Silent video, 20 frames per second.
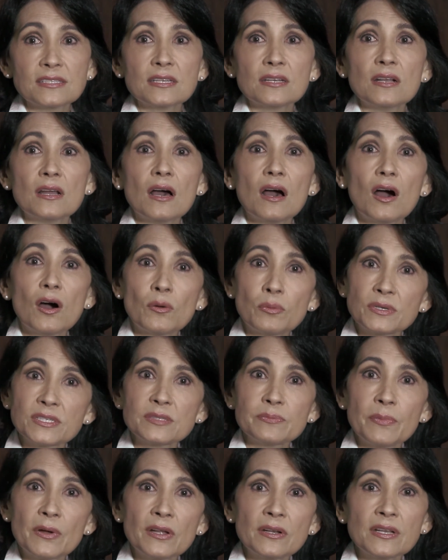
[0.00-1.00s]
and I'll
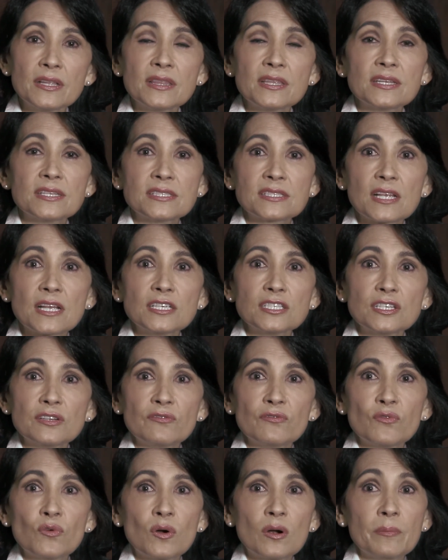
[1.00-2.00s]
respond in the discussion
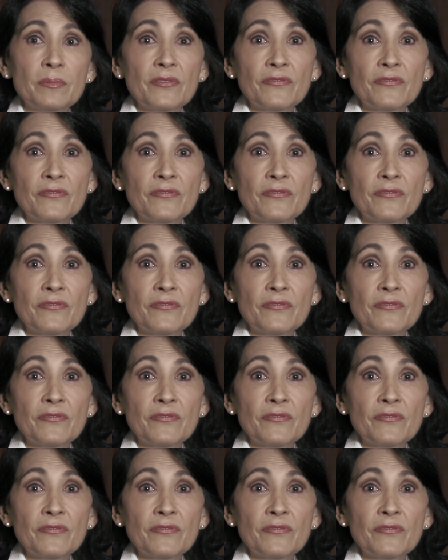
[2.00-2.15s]
forum